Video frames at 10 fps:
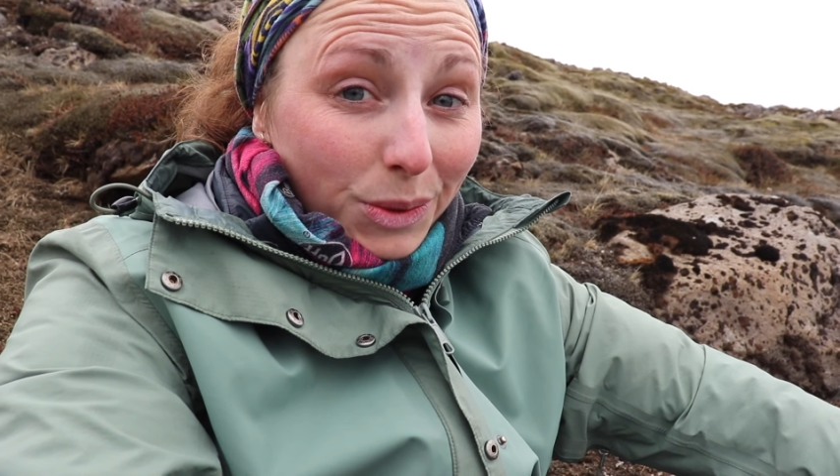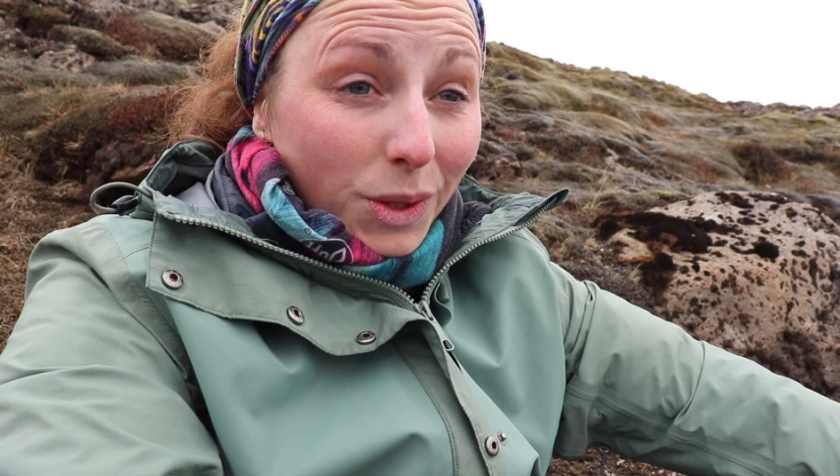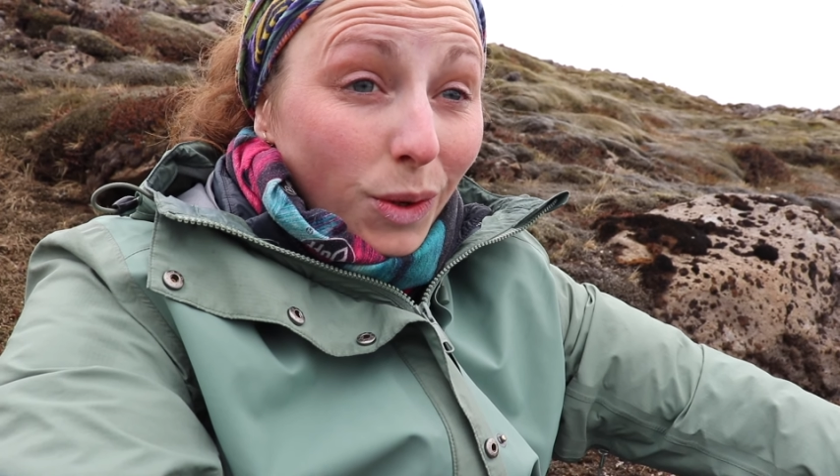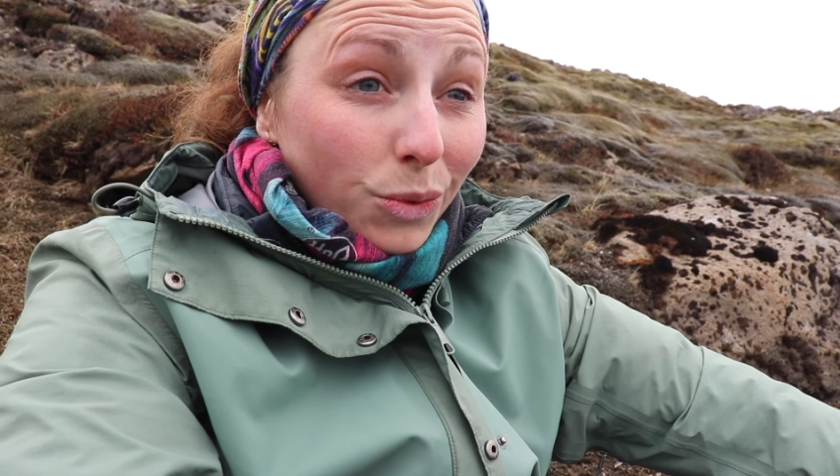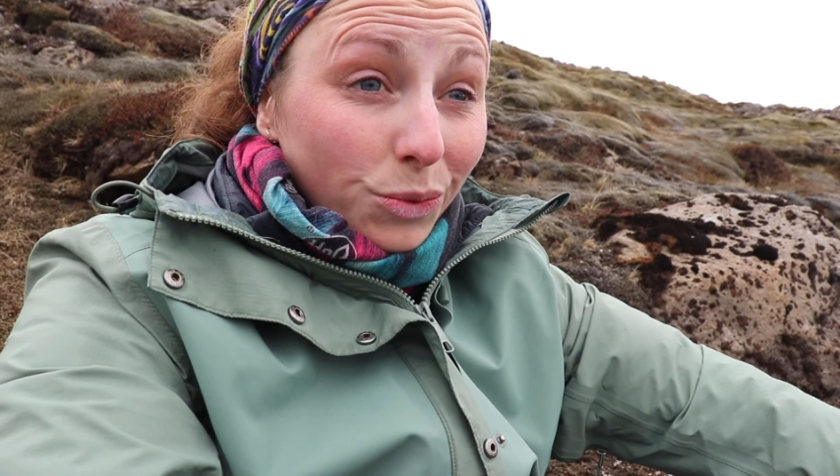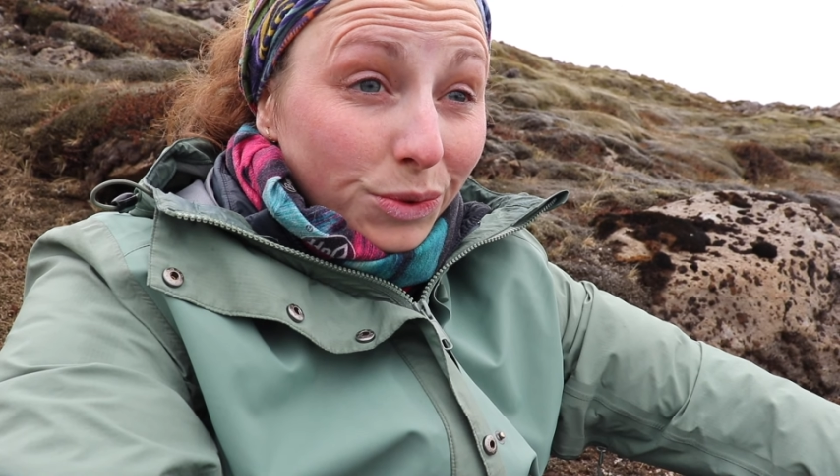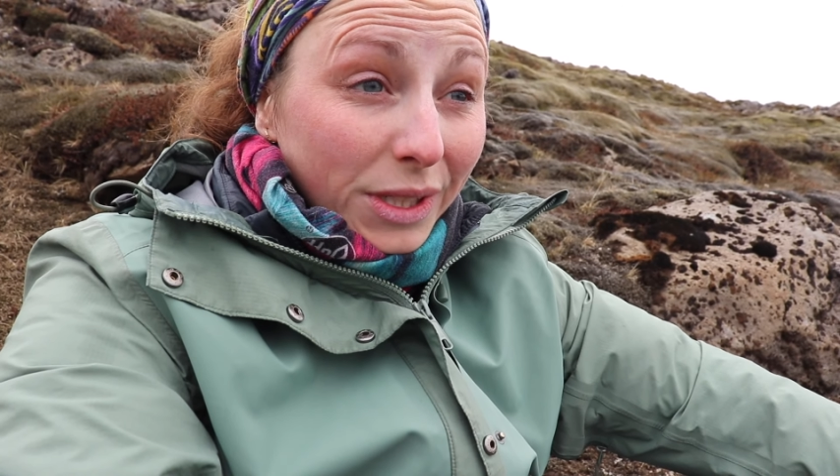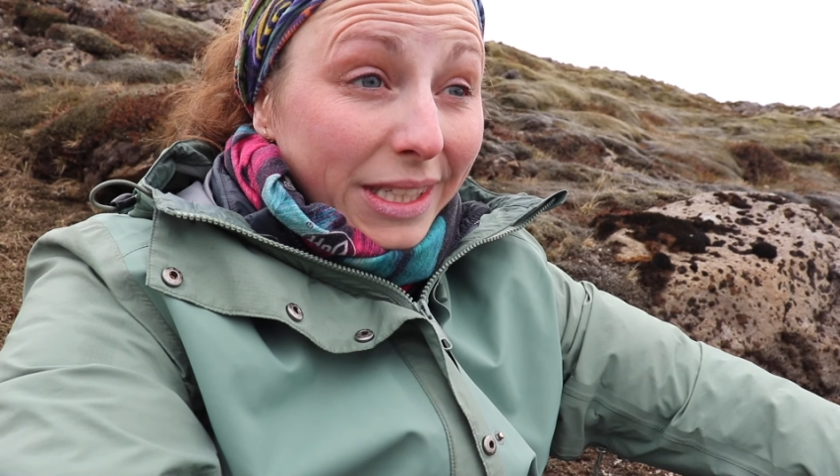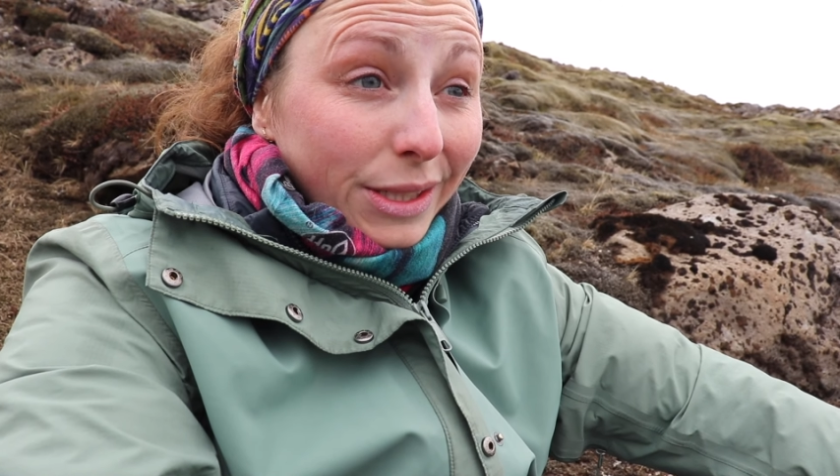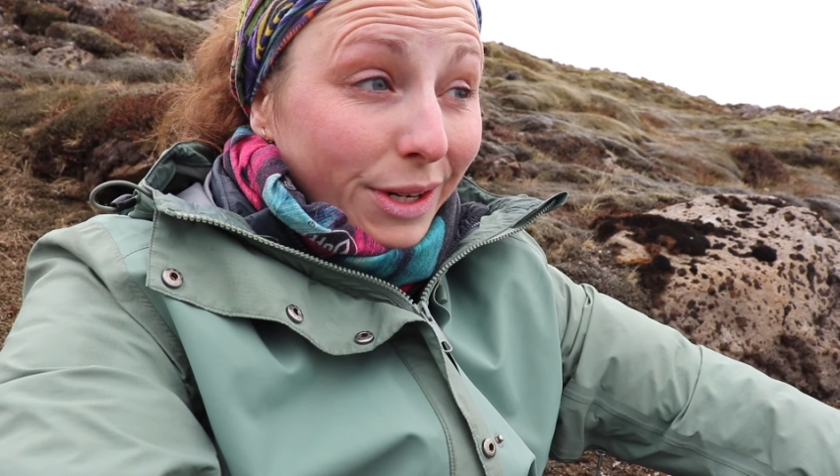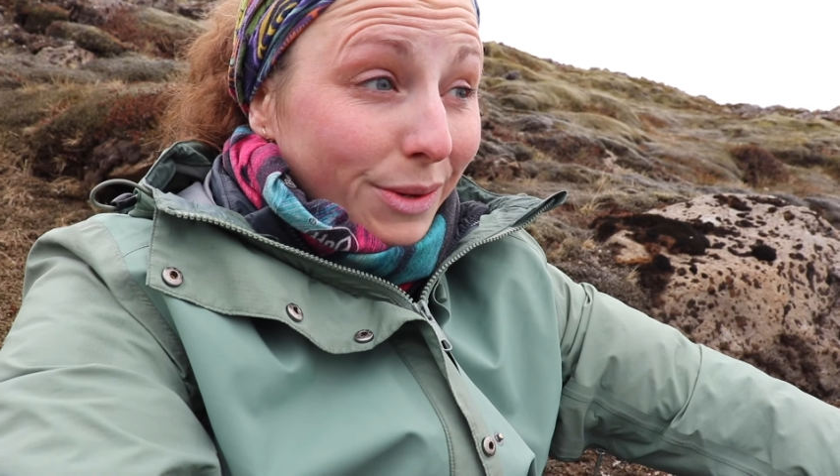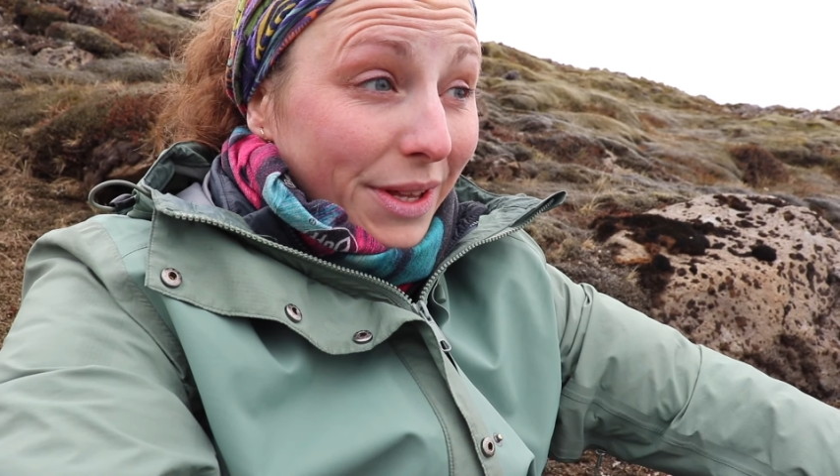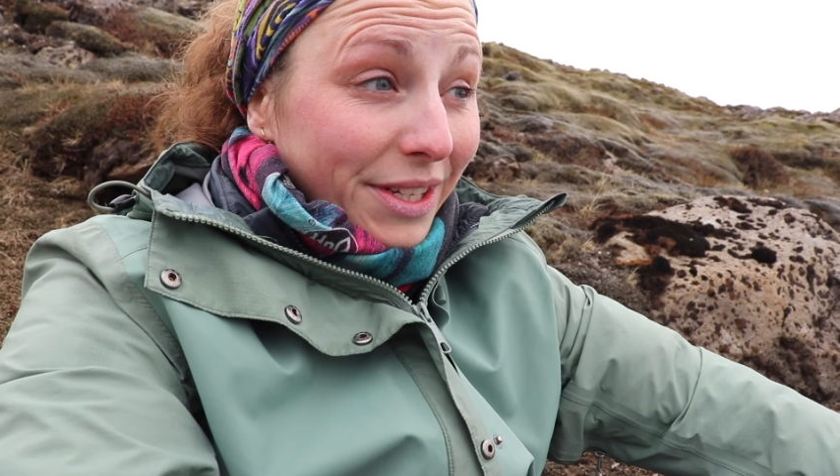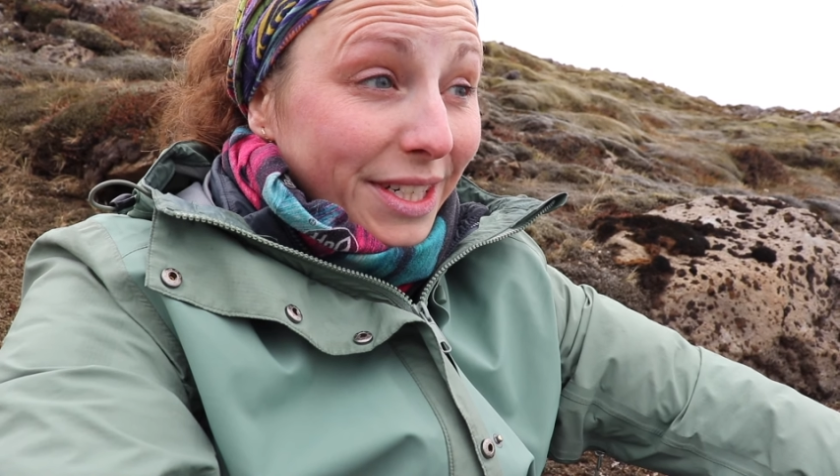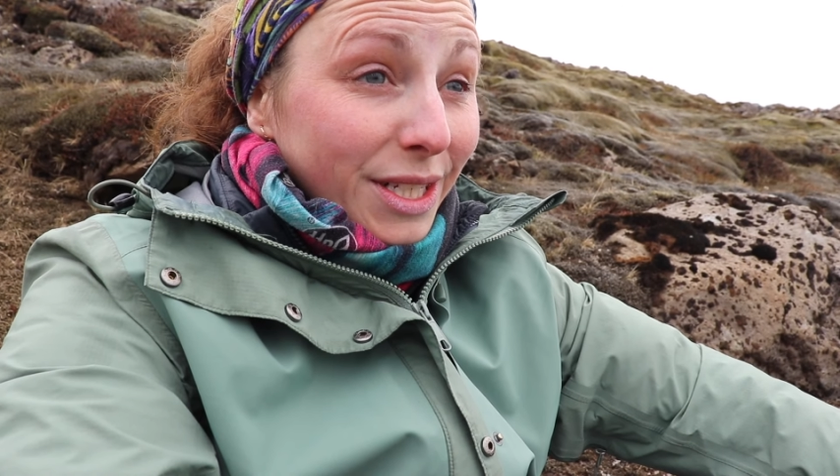we got really great weather.